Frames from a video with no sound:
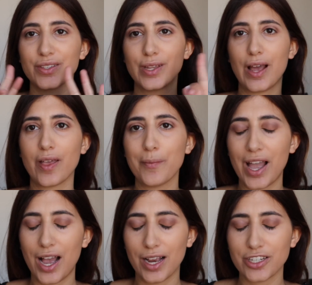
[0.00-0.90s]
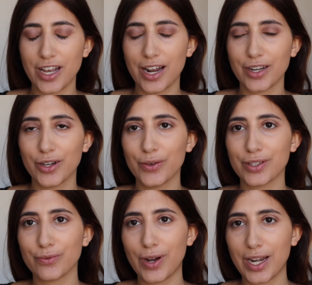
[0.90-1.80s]
So now that my eyeshadow
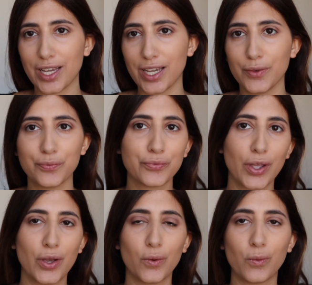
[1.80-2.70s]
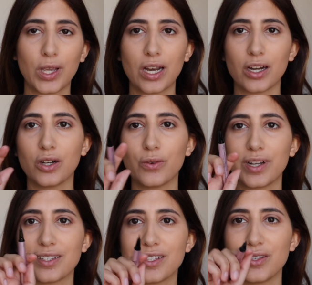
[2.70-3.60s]
is ready, we are
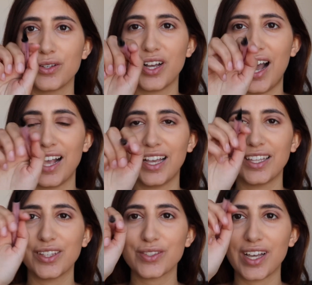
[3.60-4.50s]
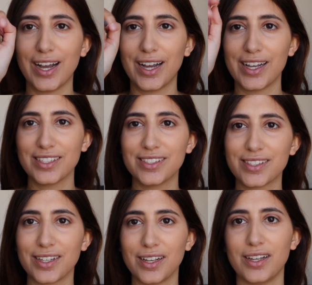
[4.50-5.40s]
going to highlight those eyes.
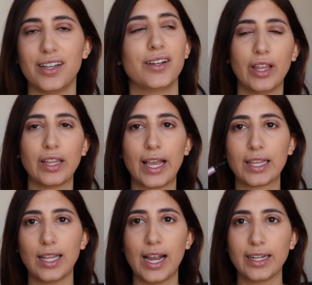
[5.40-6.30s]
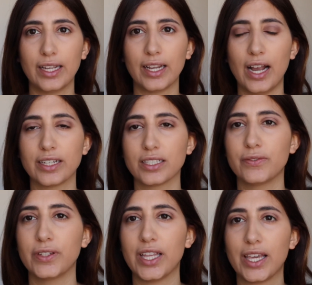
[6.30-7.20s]
I really like lining. I
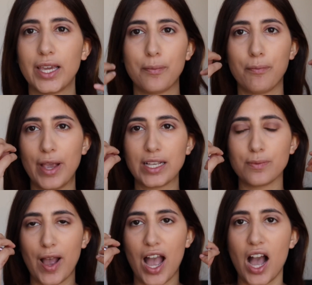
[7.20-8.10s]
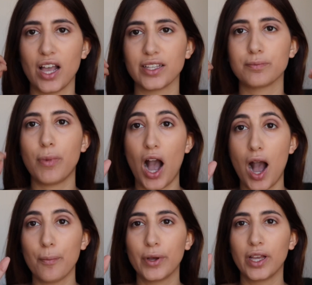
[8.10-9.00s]
just feel like it makes my eyes
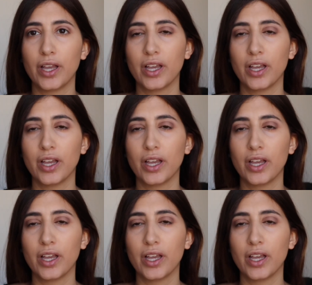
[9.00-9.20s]
pop.